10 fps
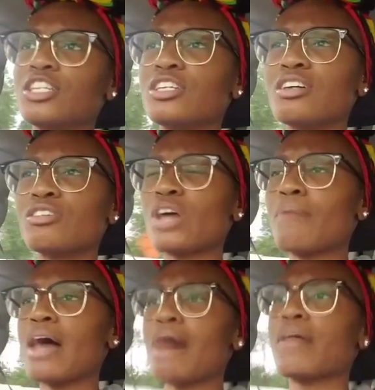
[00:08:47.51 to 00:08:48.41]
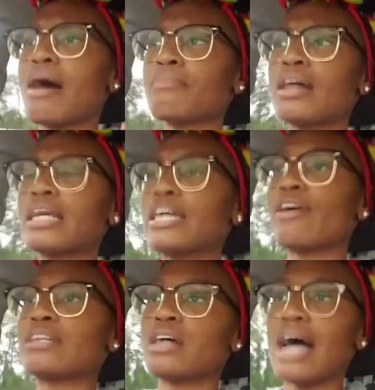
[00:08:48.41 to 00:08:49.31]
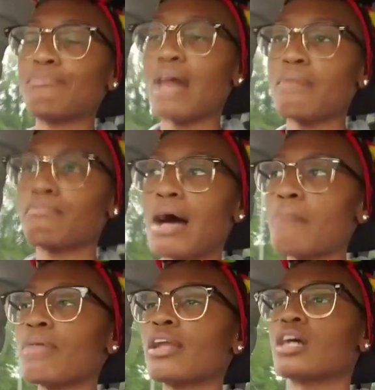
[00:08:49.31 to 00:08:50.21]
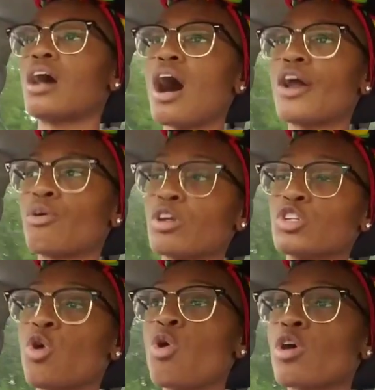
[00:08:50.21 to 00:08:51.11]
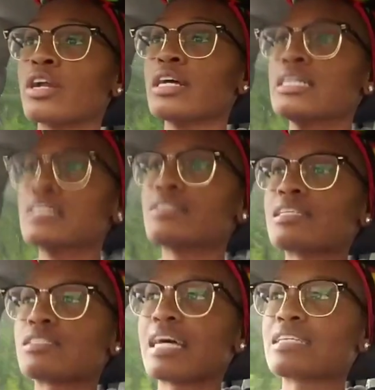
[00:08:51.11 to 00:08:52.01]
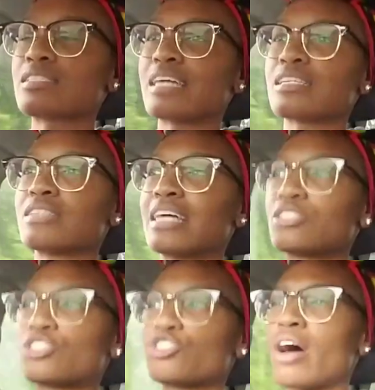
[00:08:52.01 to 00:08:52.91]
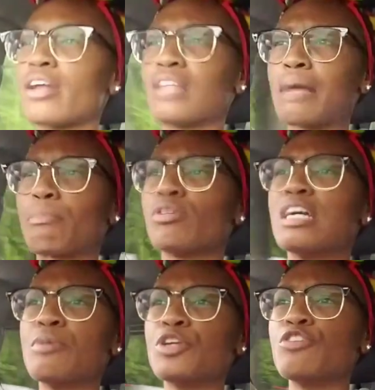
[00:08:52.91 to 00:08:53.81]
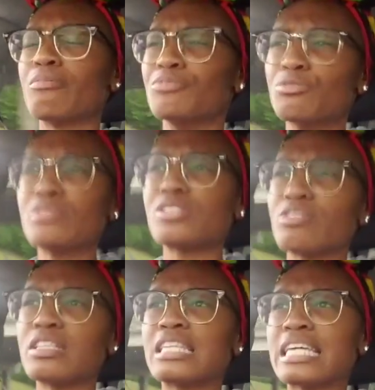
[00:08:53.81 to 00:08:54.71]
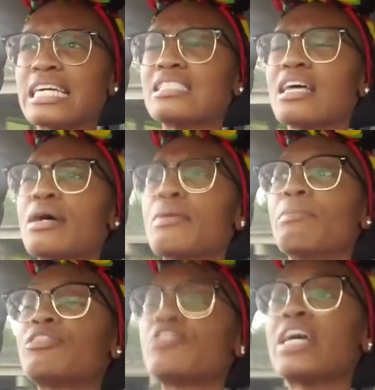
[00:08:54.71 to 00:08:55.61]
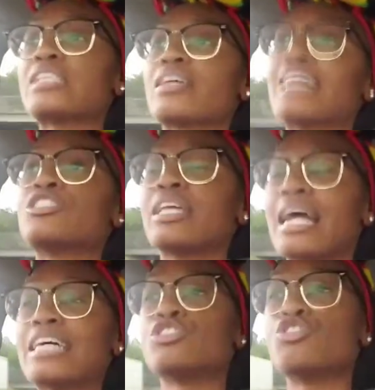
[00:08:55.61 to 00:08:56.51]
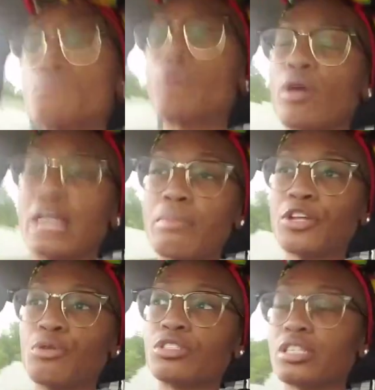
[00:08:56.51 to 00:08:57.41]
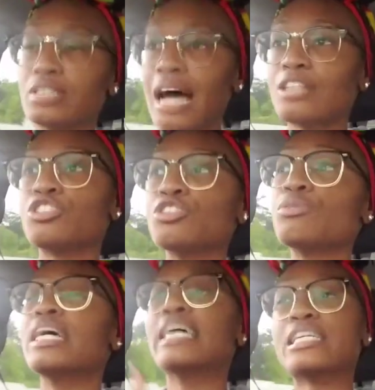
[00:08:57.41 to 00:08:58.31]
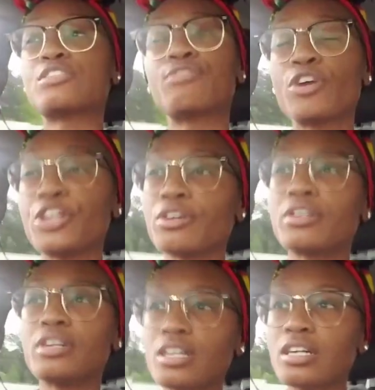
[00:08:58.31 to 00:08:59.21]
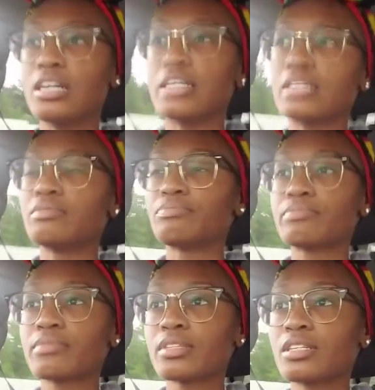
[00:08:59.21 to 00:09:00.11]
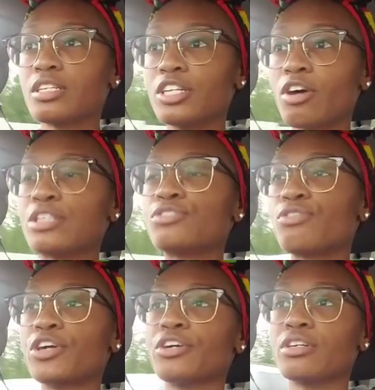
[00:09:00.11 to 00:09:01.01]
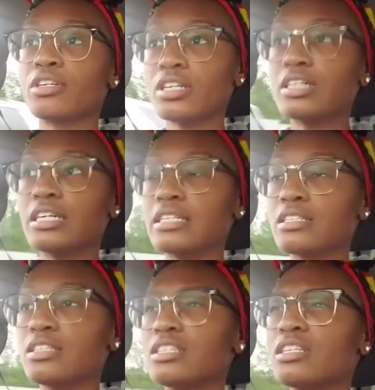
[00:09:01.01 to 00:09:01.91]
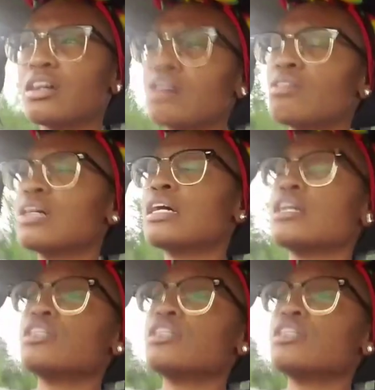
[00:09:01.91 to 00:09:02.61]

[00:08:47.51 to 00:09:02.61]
you know, so I'm, I'm, I'm not here as a I'm, I'm, I'm not a God or a Lord that's that's that's that's trying to like prohibit you from doing certain things. But the things that I that I do prohibit you to not do, it's for your good. You know, it's for your good. You know,